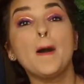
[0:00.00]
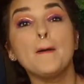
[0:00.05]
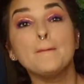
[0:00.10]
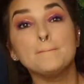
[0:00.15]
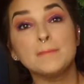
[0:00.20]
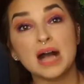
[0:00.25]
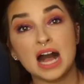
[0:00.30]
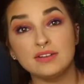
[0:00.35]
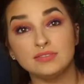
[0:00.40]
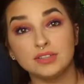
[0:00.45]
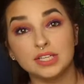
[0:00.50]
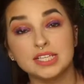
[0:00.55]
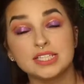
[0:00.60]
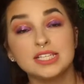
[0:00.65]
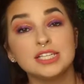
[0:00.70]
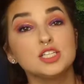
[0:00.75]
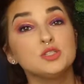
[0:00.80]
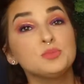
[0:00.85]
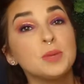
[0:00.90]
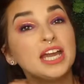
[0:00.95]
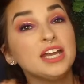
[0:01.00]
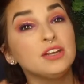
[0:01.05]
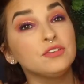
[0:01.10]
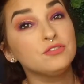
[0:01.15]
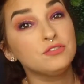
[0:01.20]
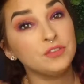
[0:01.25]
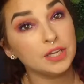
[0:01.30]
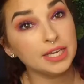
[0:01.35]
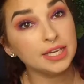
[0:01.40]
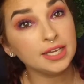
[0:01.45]
marvelous. It is made of
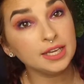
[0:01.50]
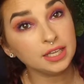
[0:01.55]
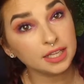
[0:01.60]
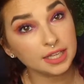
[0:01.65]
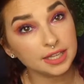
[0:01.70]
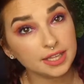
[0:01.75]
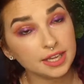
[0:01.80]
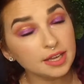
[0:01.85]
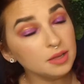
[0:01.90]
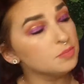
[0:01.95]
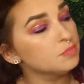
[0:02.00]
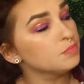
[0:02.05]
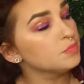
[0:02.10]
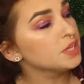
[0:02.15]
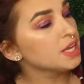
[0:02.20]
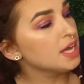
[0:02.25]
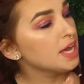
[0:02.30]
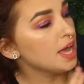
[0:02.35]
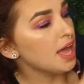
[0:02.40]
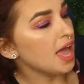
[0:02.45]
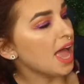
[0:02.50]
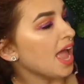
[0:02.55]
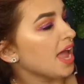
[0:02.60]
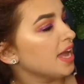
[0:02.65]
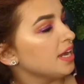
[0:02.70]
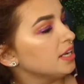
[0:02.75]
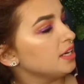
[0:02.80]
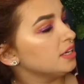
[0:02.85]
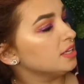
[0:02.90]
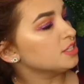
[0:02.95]
vegan leather,
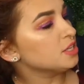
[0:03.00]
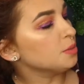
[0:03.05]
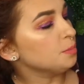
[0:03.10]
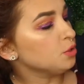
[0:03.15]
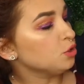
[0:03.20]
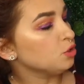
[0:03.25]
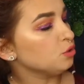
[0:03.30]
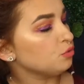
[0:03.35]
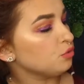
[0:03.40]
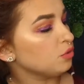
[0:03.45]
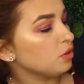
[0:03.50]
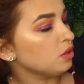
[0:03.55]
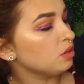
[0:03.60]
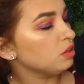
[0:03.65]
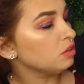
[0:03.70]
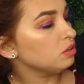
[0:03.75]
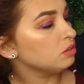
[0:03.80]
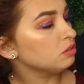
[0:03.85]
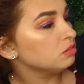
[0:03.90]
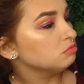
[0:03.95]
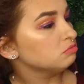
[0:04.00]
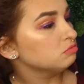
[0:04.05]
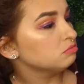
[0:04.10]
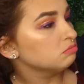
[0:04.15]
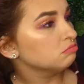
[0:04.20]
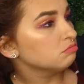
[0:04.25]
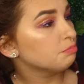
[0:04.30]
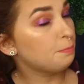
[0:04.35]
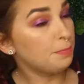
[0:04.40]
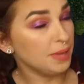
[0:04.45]
and it is a beautiful
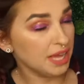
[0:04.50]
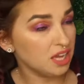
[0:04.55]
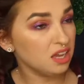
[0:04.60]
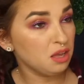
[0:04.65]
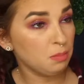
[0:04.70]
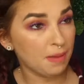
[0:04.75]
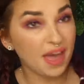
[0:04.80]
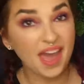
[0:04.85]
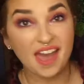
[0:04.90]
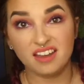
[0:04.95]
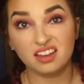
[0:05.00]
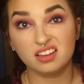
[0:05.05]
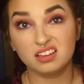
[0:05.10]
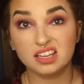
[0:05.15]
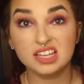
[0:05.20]
pig bag.